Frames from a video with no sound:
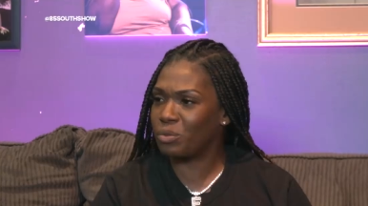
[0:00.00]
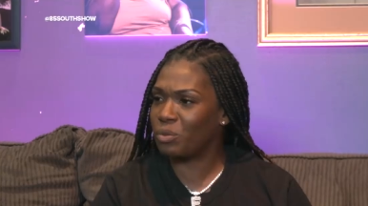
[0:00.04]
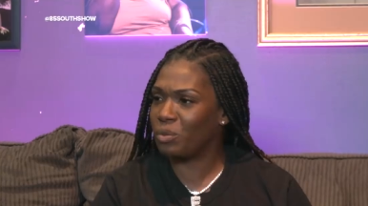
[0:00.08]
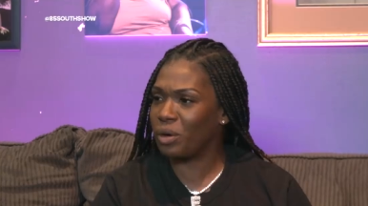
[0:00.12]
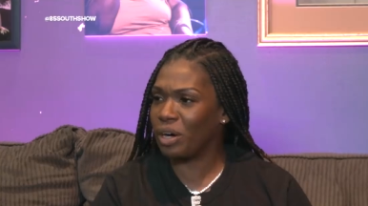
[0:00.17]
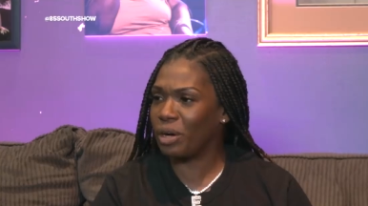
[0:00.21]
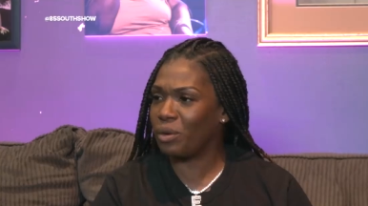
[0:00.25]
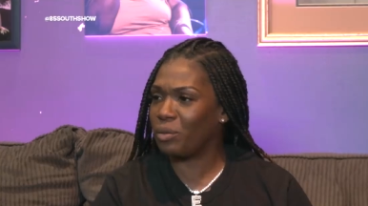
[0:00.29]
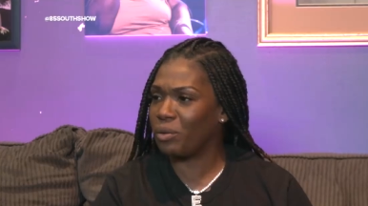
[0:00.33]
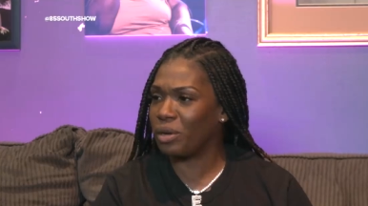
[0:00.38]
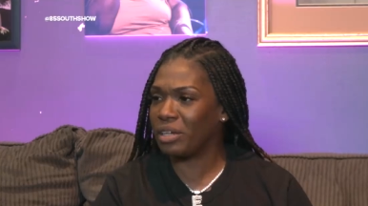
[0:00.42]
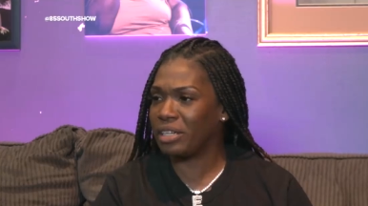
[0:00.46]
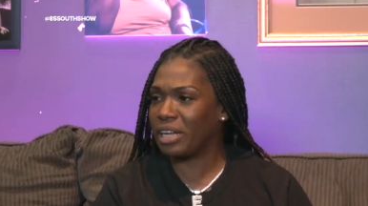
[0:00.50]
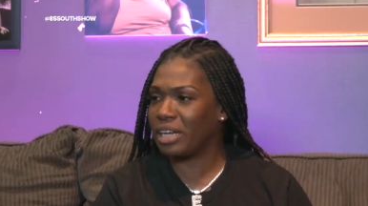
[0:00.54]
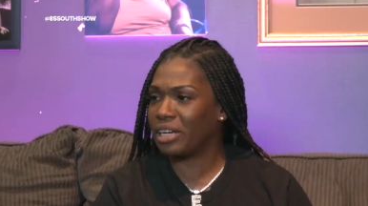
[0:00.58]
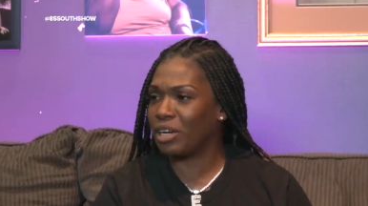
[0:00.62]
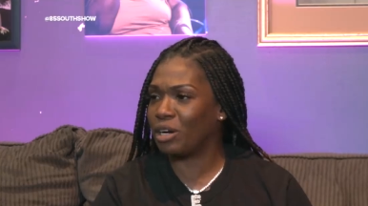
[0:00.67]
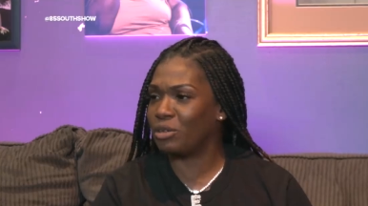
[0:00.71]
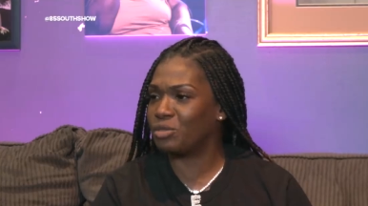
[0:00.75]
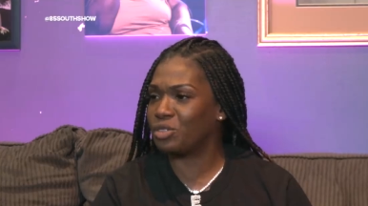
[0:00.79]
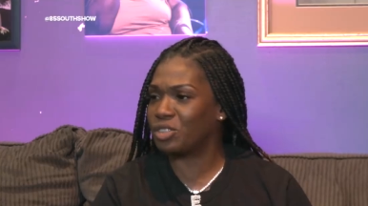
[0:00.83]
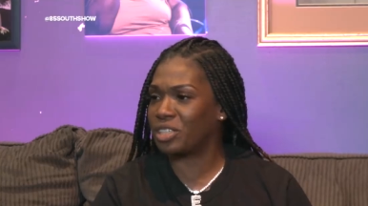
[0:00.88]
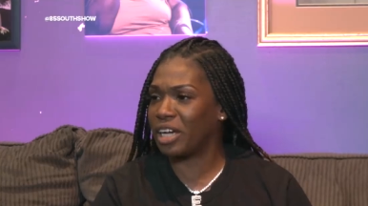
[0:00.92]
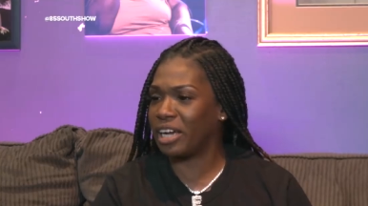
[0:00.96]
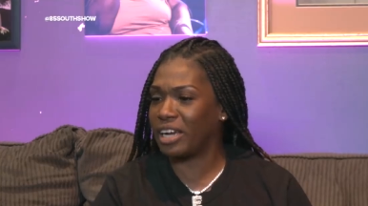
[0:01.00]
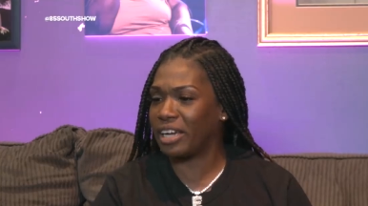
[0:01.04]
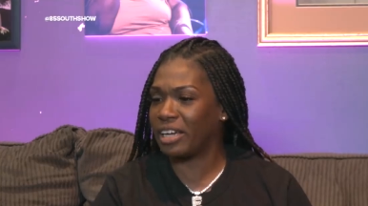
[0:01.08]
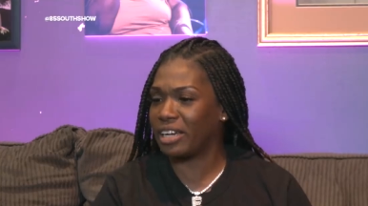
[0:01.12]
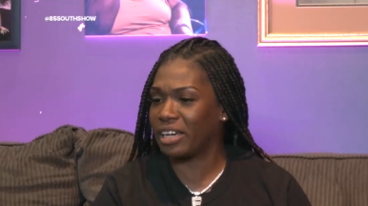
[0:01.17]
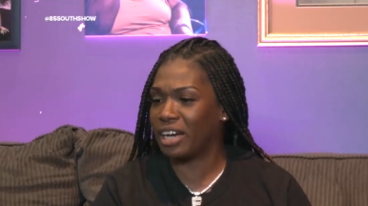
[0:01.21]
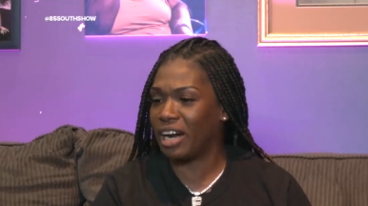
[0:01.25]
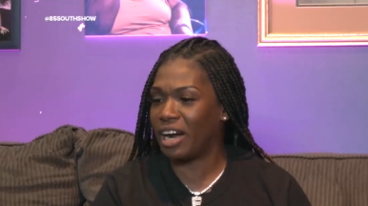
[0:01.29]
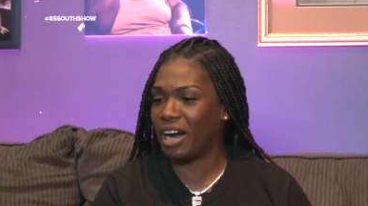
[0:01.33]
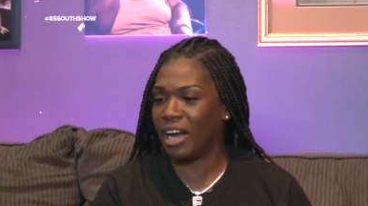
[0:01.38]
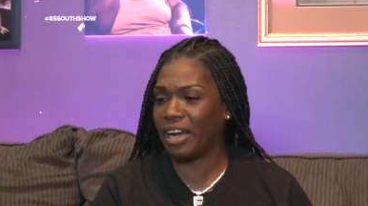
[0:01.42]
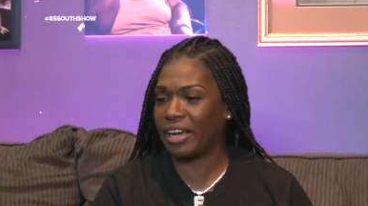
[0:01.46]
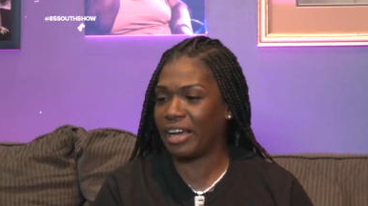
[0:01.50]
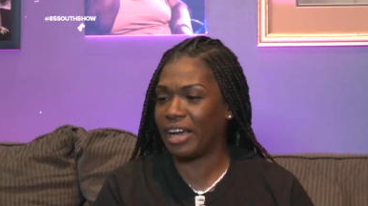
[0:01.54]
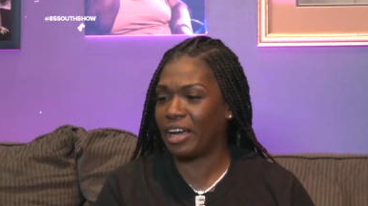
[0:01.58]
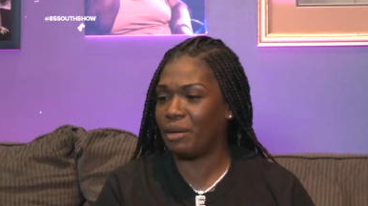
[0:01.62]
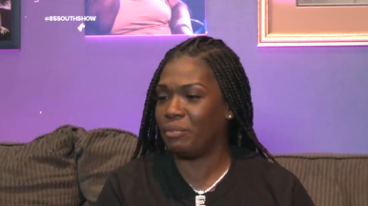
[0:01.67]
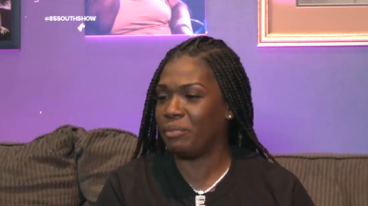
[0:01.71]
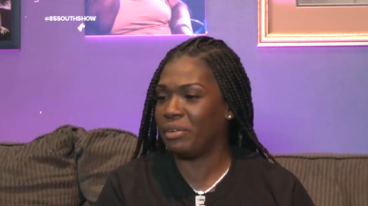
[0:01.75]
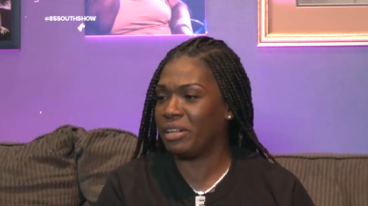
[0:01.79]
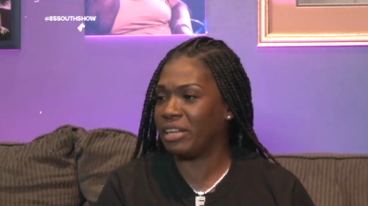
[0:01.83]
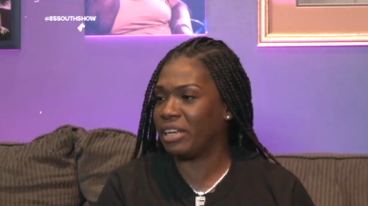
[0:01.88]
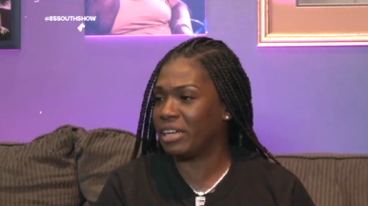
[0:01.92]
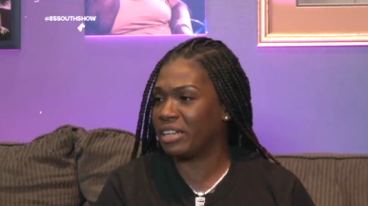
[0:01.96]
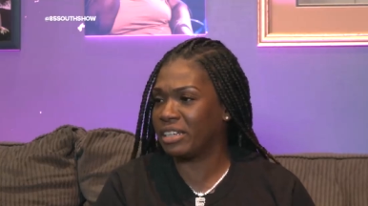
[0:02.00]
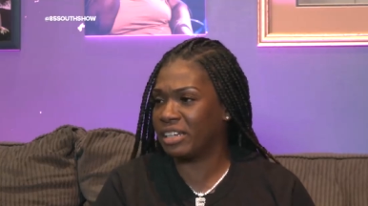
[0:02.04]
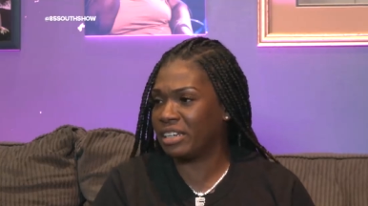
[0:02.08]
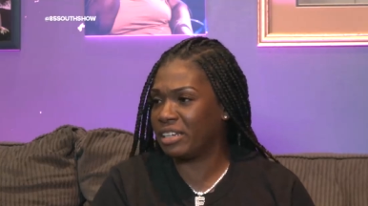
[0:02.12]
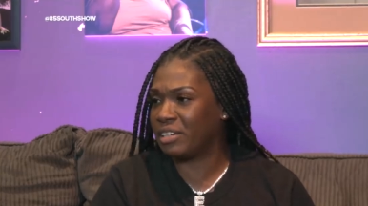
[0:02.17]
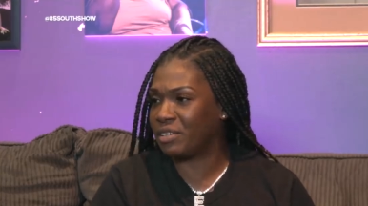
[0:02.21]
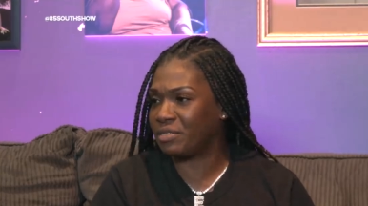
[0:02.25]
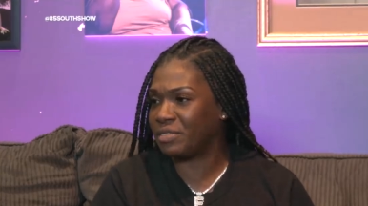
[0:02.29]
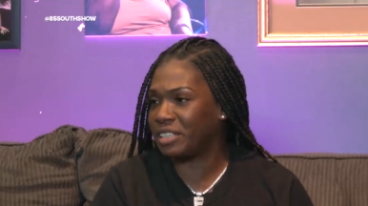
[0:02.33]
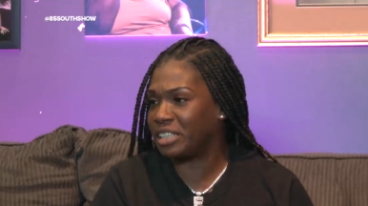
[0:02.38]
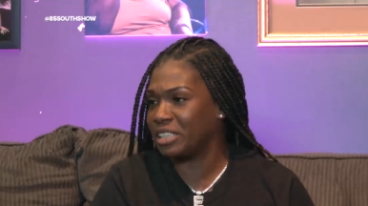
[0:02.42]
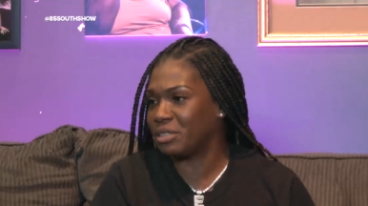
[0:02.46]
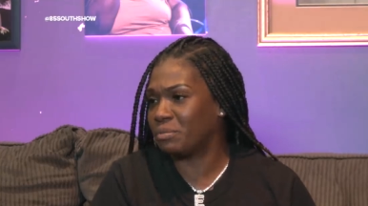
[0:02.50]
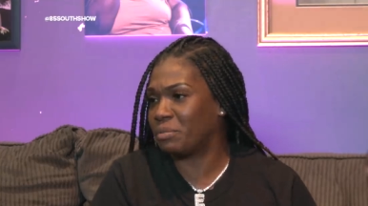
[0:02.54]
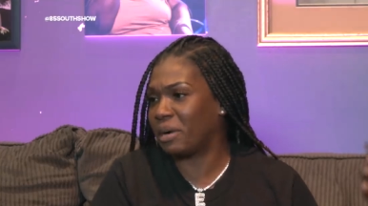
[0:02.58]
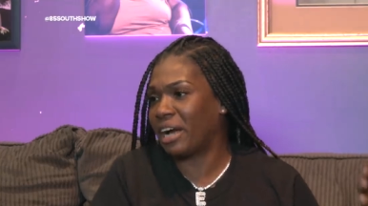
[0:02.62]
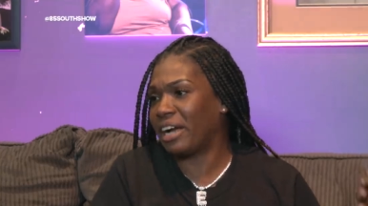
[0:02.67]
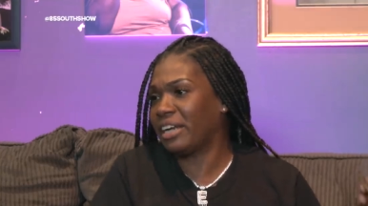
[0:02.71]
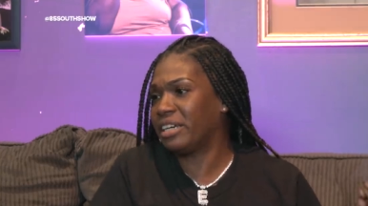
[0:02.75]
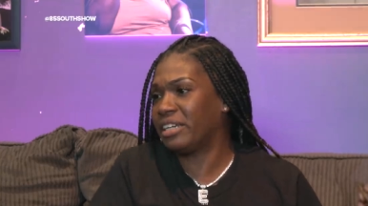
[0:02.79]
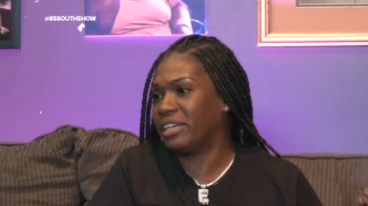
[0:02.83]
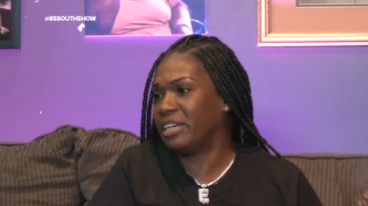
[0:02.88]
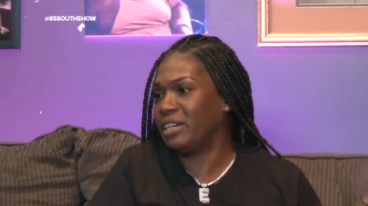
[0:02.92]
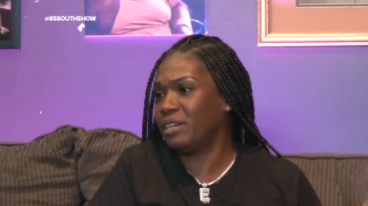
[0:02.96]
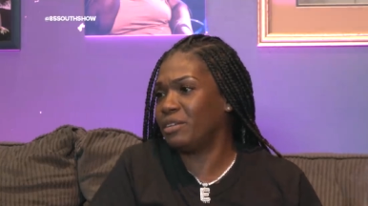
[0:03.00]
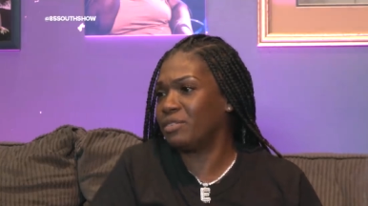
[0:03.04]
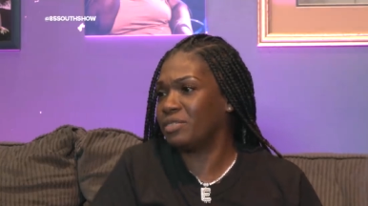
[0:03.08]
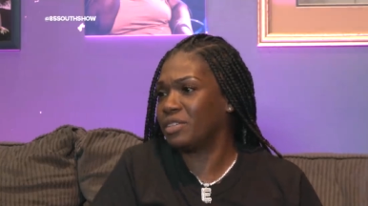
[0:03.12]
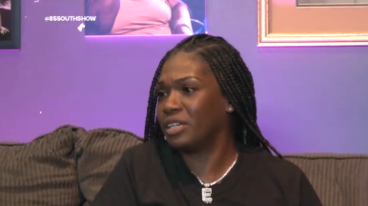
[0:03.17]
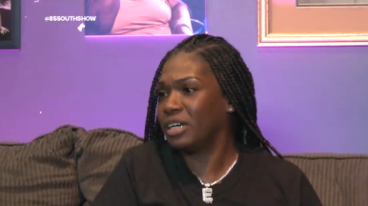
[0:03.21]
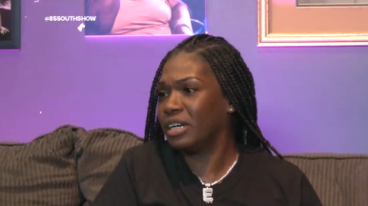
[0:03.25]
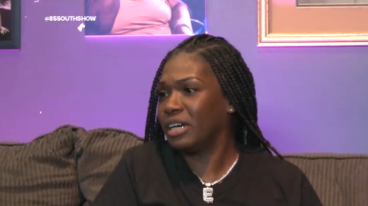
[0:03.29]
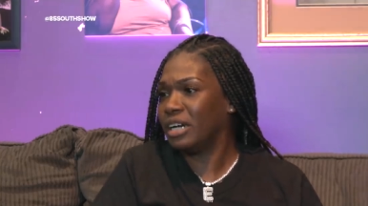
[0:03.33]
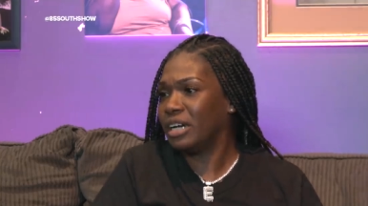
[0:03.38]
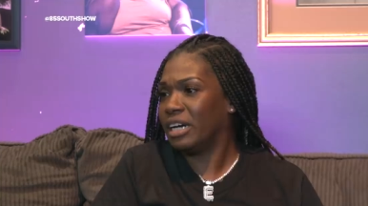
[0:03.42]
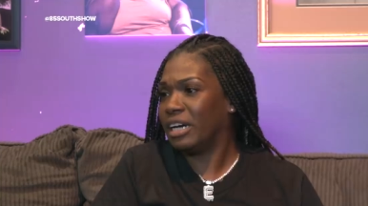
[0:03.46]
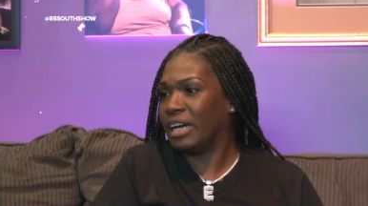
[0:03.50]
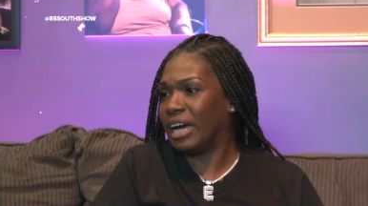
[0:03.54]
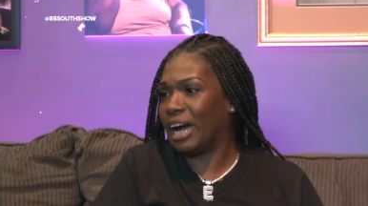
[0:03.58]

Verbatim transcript: What what they gonna change? God gave me this gift. This my gift. Right.